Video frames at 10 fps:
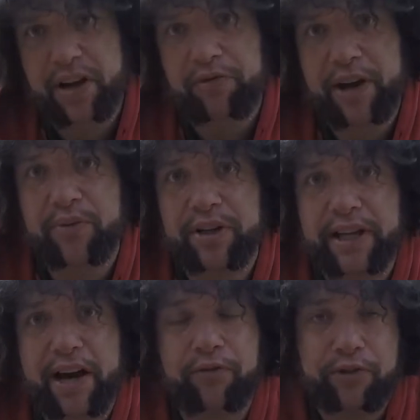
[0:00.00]
I found really
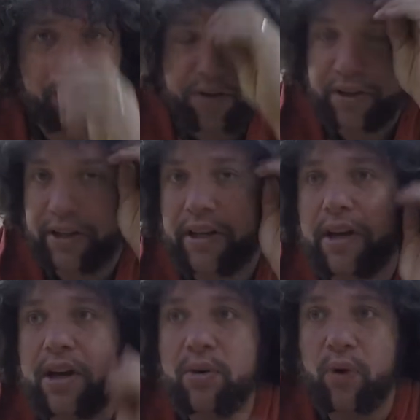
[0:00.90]
helpful with it
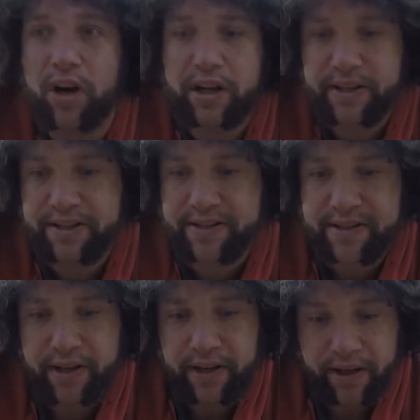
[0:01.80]

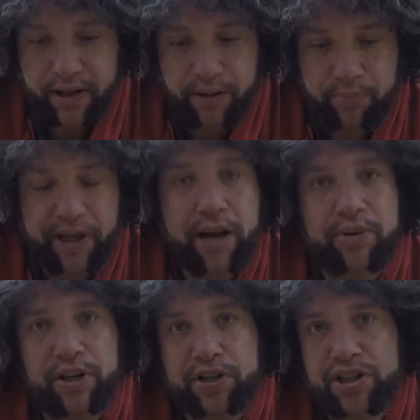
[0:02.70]
was being able
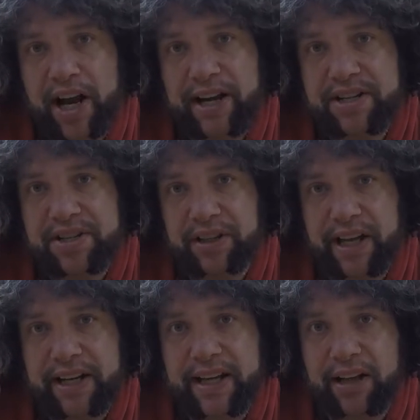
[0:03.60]
to change the
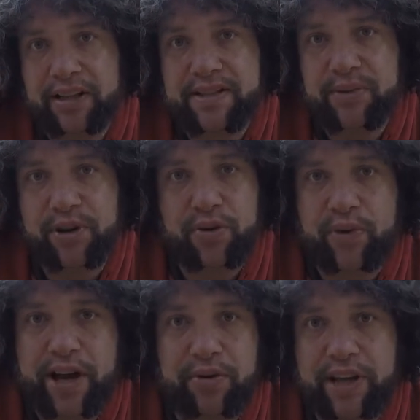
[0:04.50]
lead colors to either
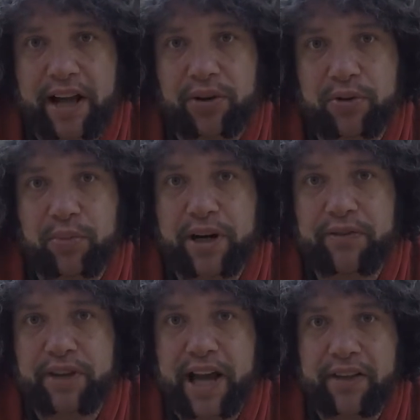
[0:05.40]
red or yellow or one
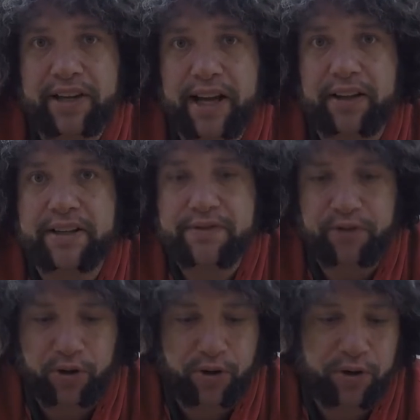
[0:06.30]
of the other colors
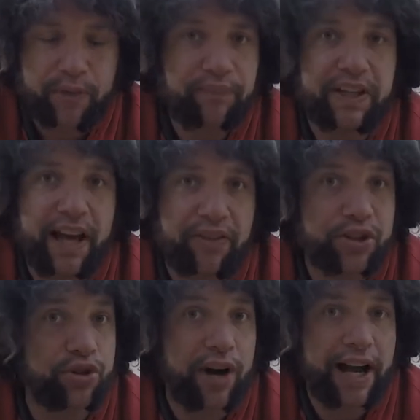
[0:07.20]
for the other
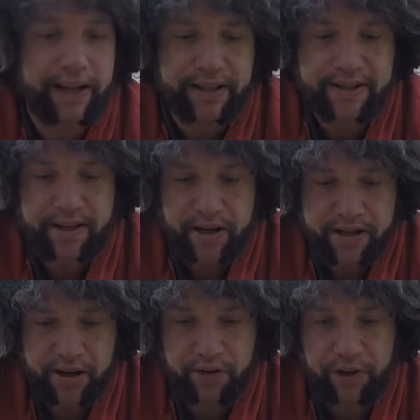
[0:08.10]
trades.
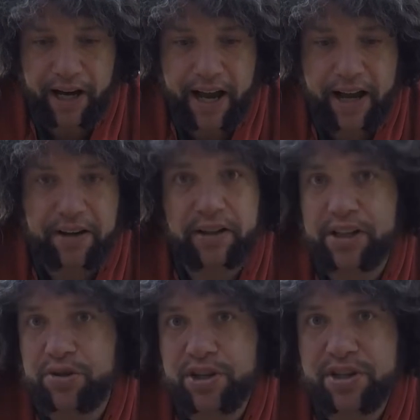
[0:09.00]
So if I had an
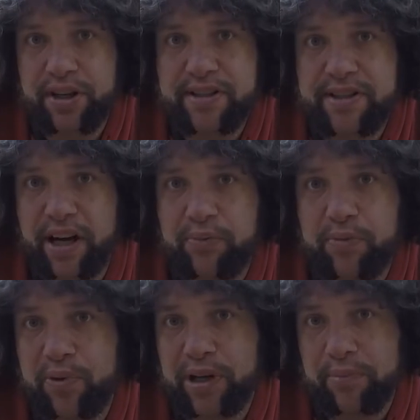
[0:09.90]
electrician on site, we're
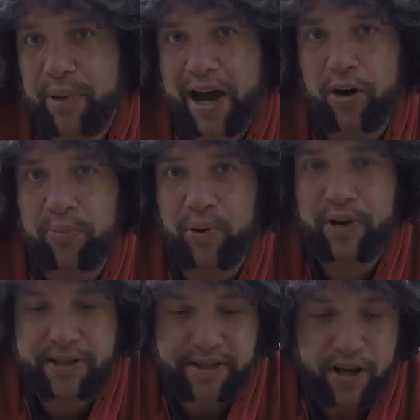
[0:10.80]
putting in power
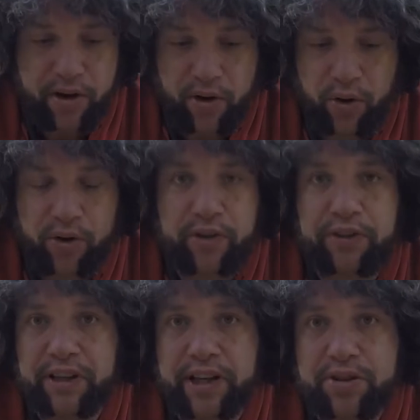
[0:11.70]
points, or if
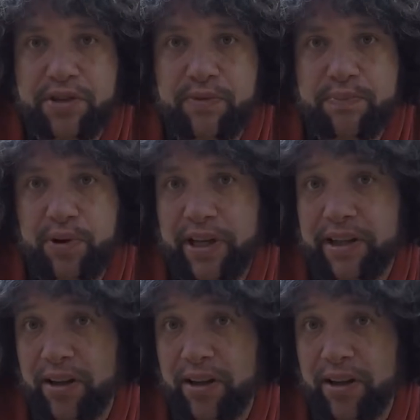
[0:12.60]
the electrician was putting in